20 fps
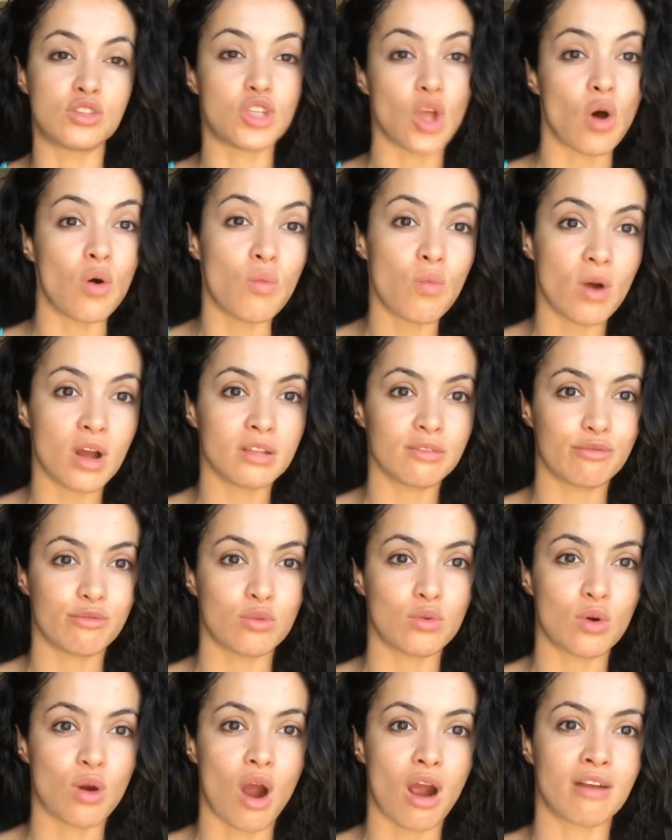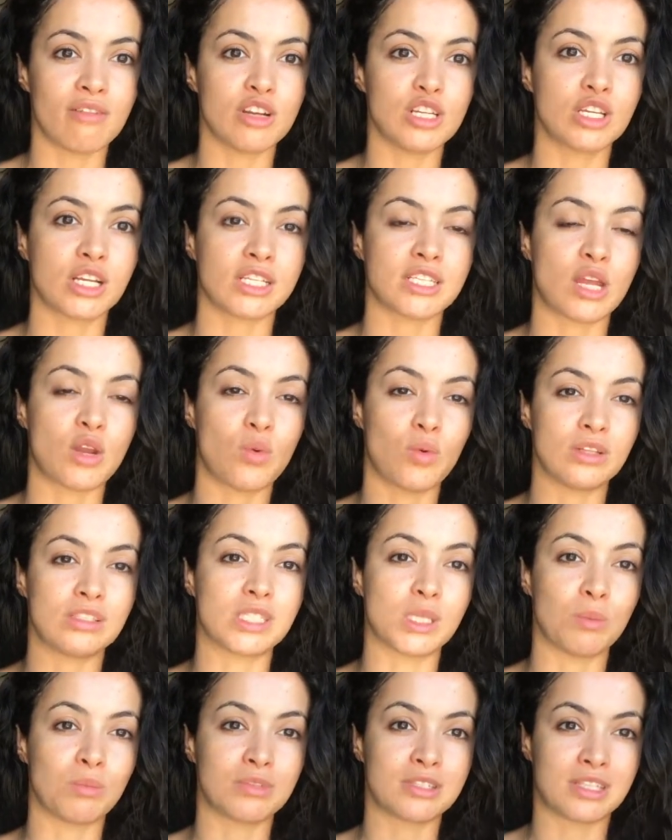don't want full coverage because I don't
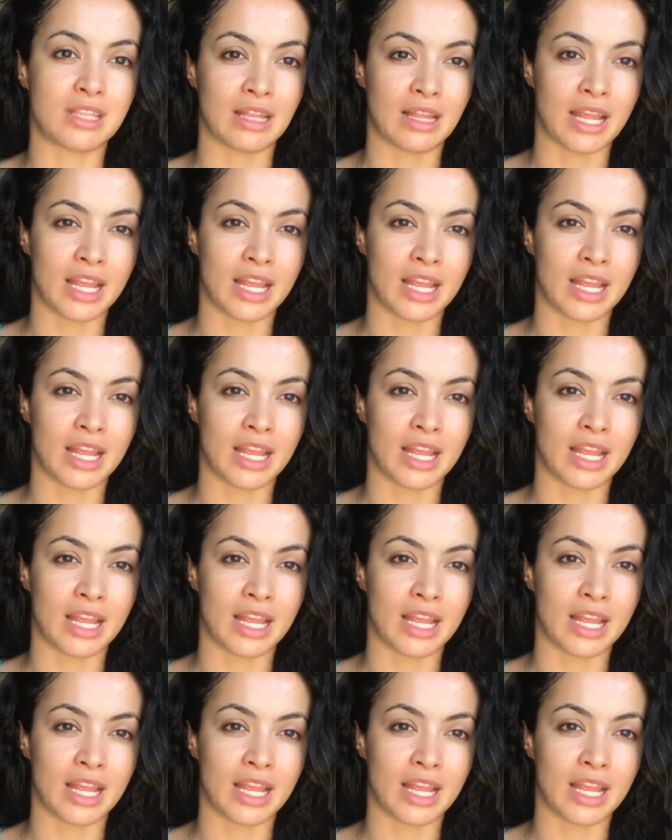want something